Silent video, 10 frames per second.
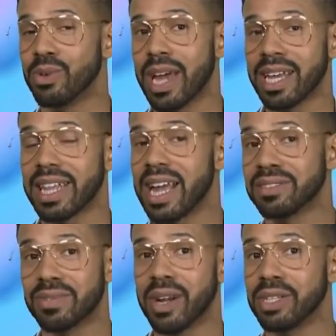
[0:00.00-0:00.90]
You got to get the
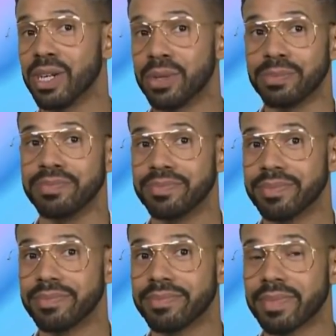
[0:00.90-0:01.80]
answer right on your own.
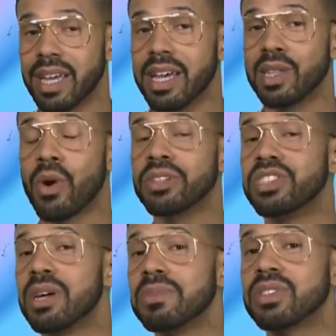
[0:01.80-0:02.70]
The word
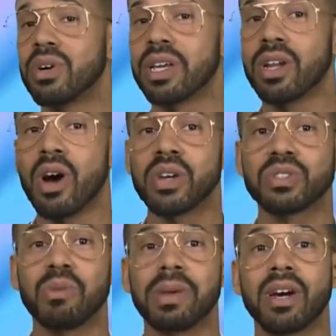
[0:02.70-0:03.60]
gemstone can
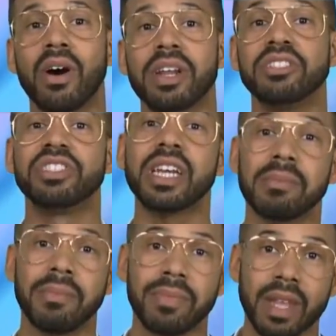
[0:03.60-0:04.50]
also be called a
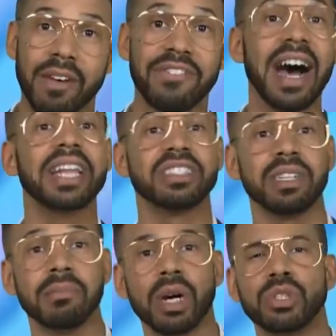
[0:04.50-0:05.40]
gem, a fine
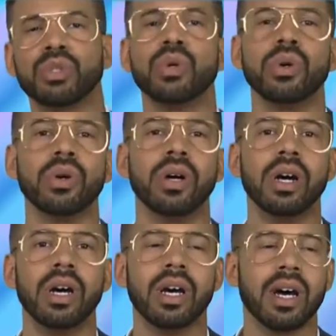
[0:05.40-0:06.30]
gem, a
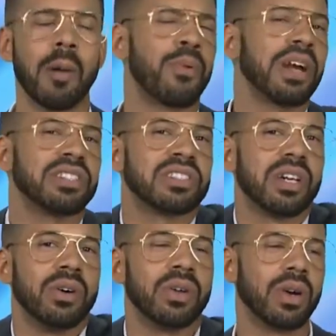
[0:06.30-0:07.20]
jewel, a precious
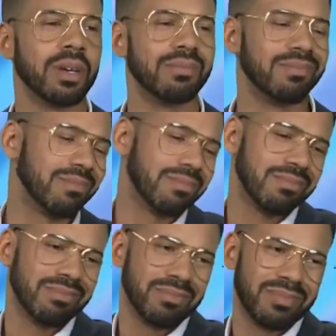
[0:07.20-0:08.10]
stone, or
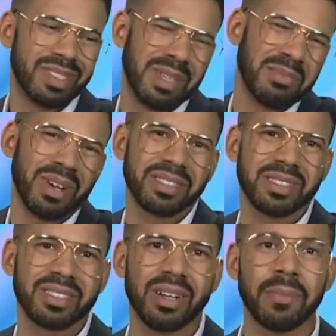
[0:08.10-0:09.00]
a
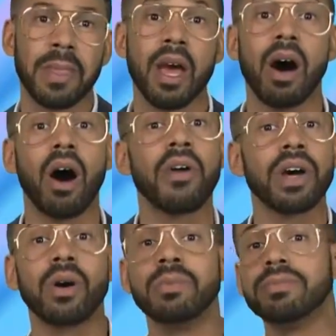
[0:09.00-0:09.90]
semi-precious stone.
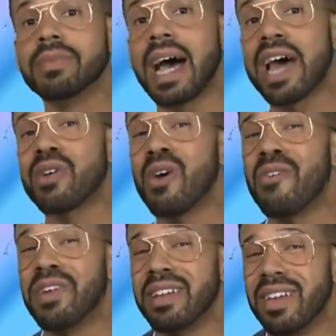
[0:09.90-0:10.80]
Although, I don't
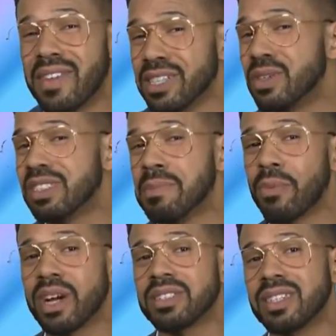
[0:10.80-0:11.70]
know if I use
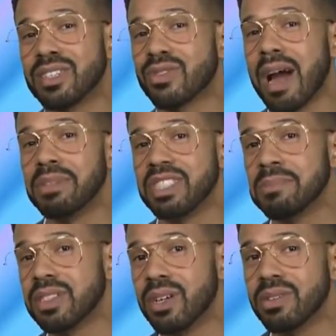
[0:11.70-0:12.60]
semi-precious to describe a
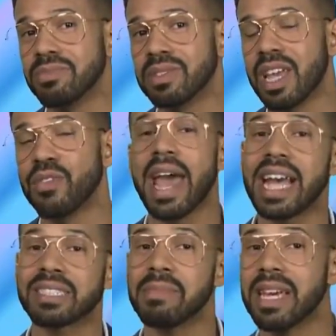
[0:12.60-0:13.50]
gemstone. If you
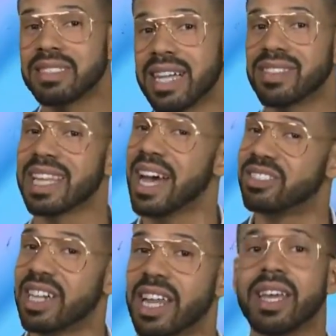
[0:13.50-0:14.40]
ask me, it sounds
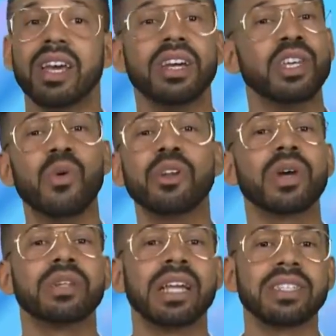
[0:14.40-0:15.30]
kind of shady. You wouldn't
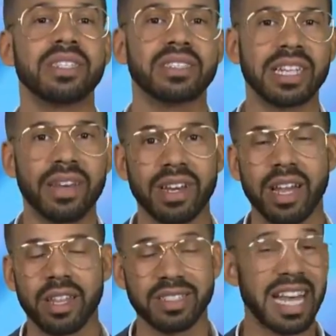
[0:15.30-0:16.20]
want to do that to your
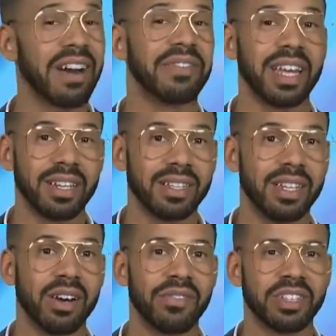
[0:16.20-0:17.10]
significant other's outfit.
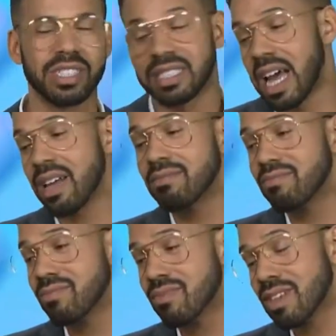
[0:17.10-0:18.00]
You know, if she's like,
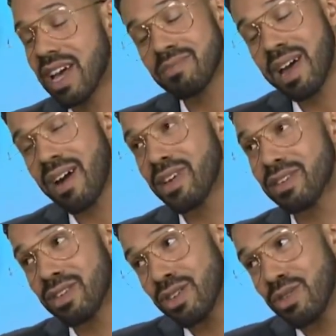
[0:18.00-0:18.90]
how's my outfit?
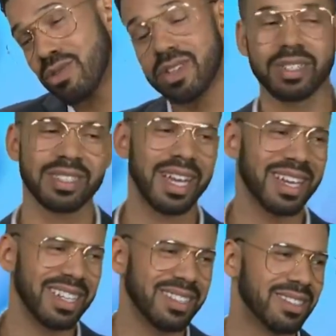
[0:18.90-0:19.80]
Is it cute? And you're just
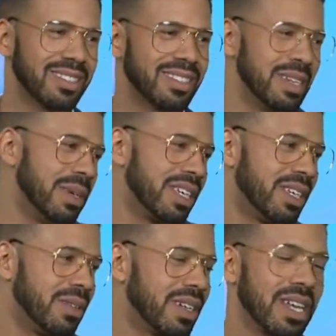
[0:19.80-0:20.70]
like,
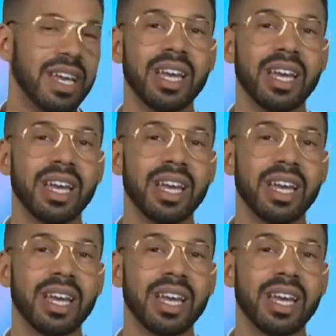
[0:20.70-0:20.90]
semi-cute.